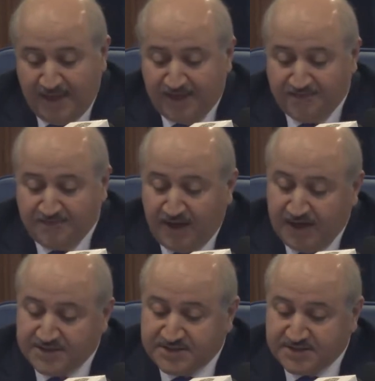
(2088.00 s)
and
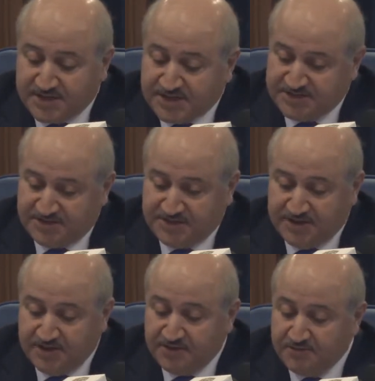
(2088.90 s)
fight
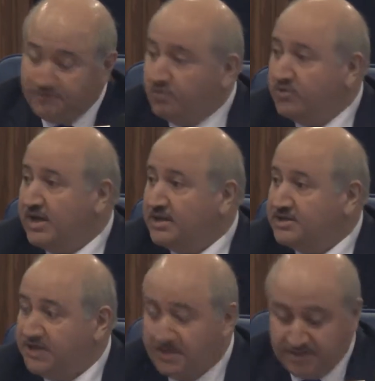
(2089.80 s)
scarcity in food and
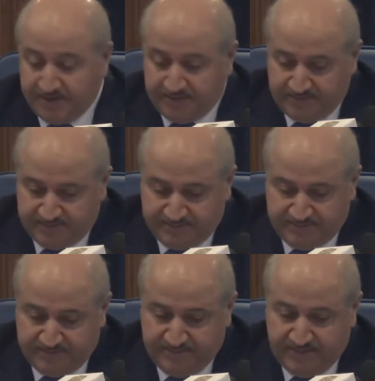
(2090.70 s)
shelter,
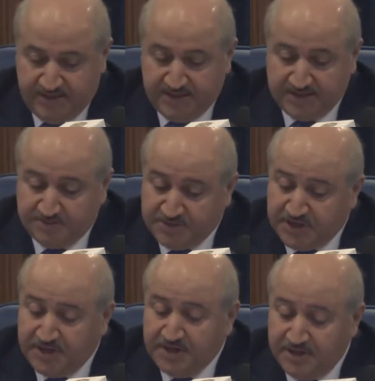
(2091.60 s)

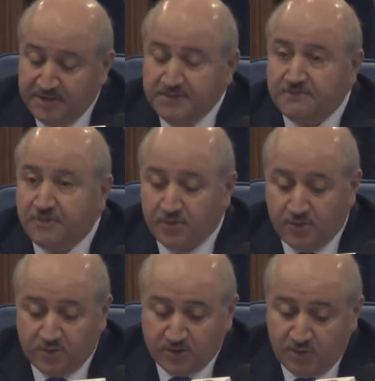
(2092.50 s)
especially for
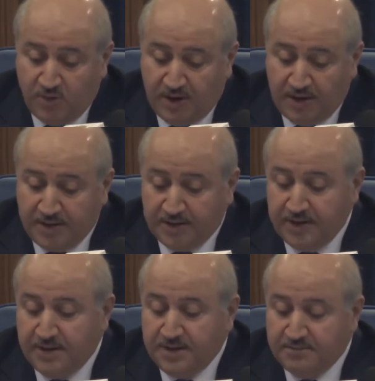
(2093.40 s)
those who are
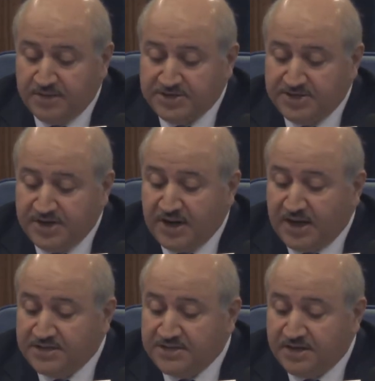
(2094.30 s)

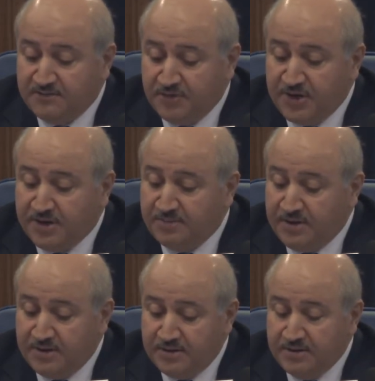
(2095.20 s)
marginalized and vulnerable,
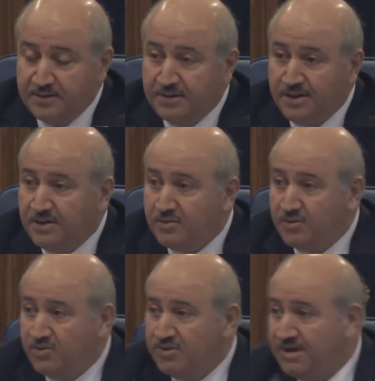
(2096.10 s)

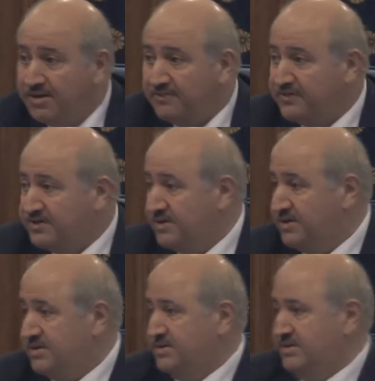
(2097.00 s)
including
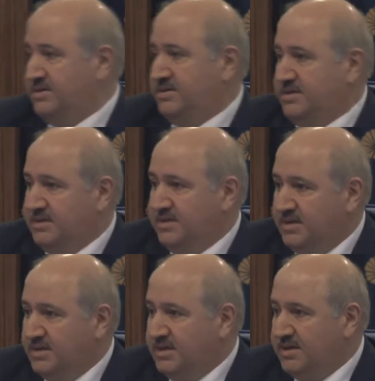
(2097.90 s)
refugees.
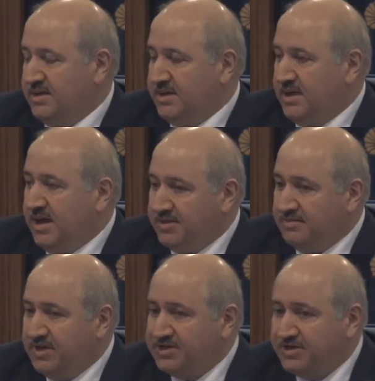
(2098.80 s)
And the
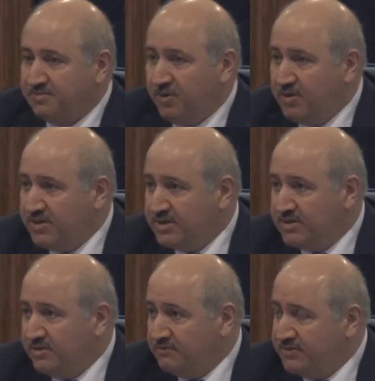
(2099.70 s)
major point
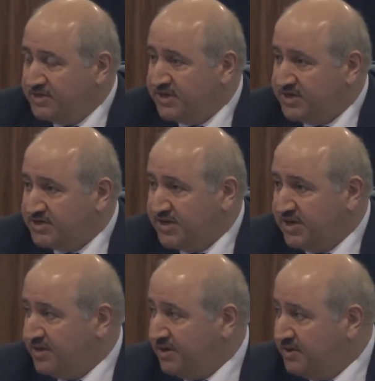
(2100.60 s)
of discussion
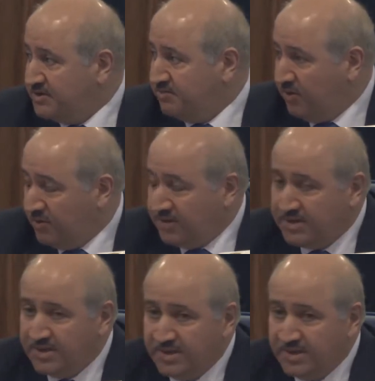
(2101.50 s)
under this point